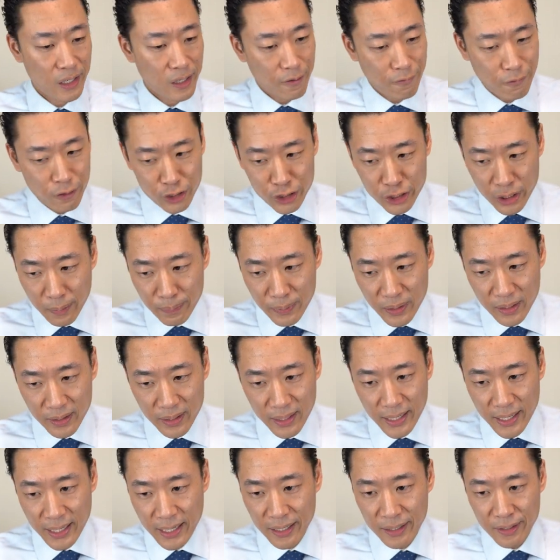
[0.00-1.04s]
for something
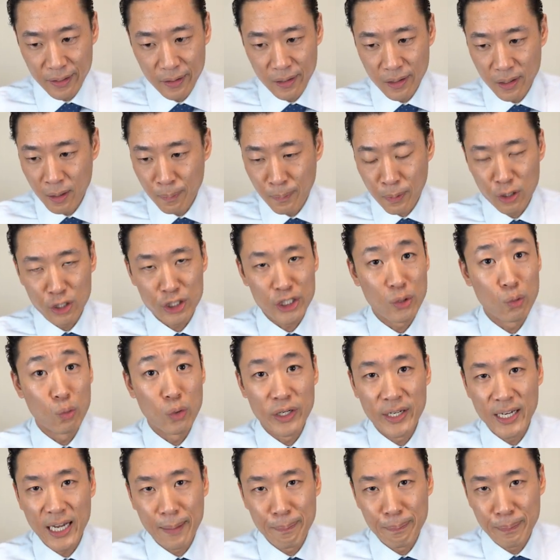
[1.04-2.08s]
that a person
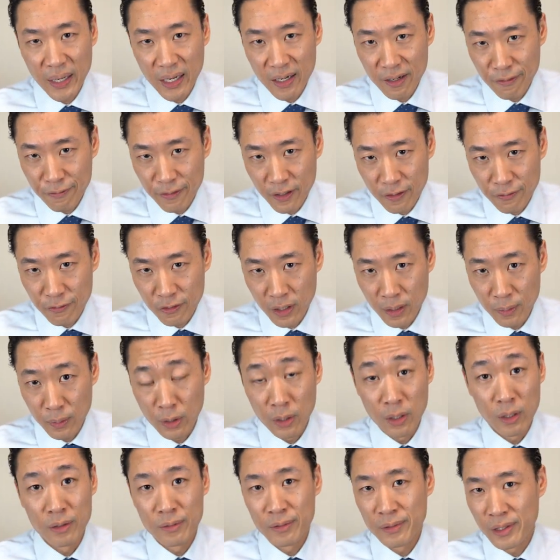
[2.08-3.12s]
would not benefit from
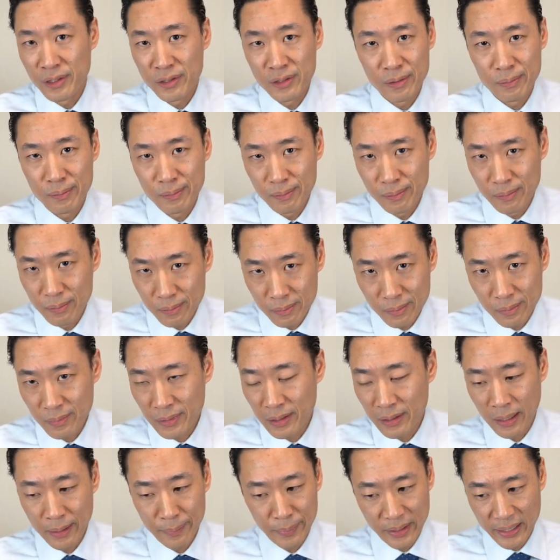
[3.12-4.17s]
or doesn't.
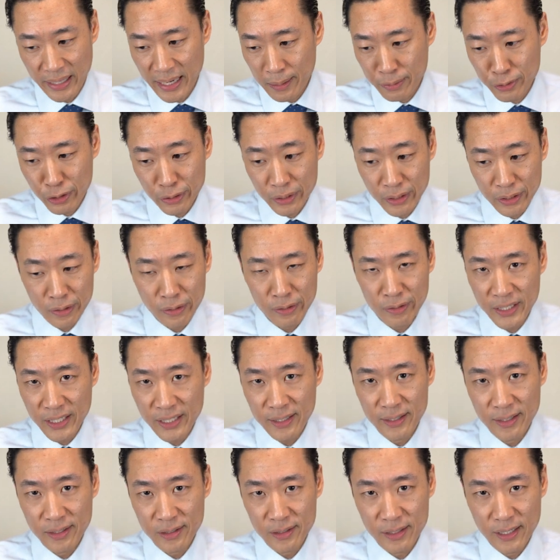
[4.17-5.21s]
They absolutely don't
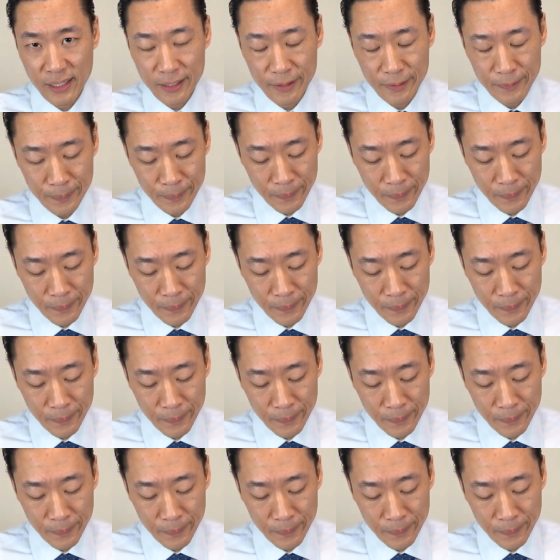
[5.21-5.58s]
need this then.